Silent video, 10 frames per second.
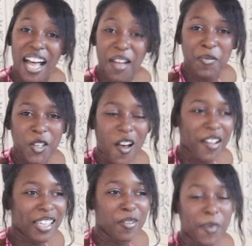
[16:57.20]
I'm
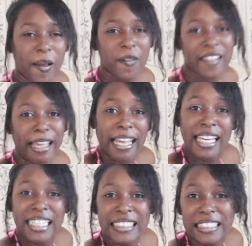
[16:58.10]
talking about
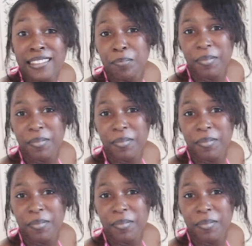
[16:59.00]
candy